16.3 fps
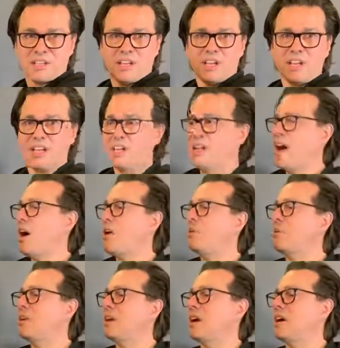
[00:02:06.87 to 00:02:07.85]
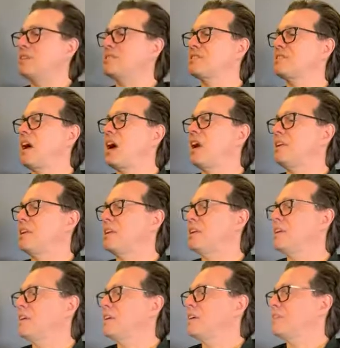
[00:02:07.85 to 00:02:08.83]
And now we are starting
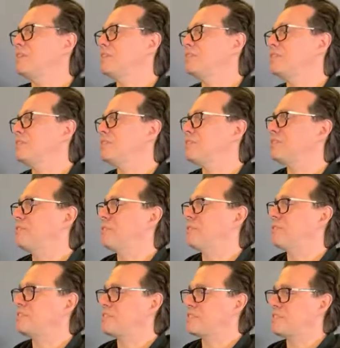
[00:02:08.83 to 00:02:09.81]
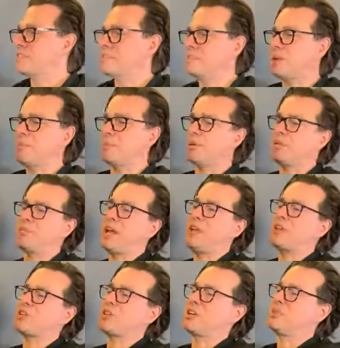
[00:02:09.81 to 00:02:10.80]
with the first
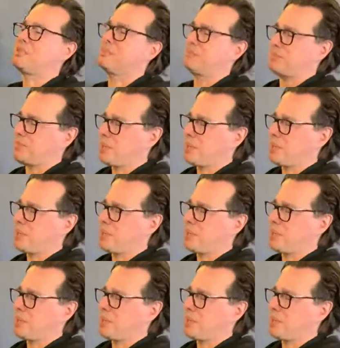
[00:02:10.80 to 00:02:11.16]
separation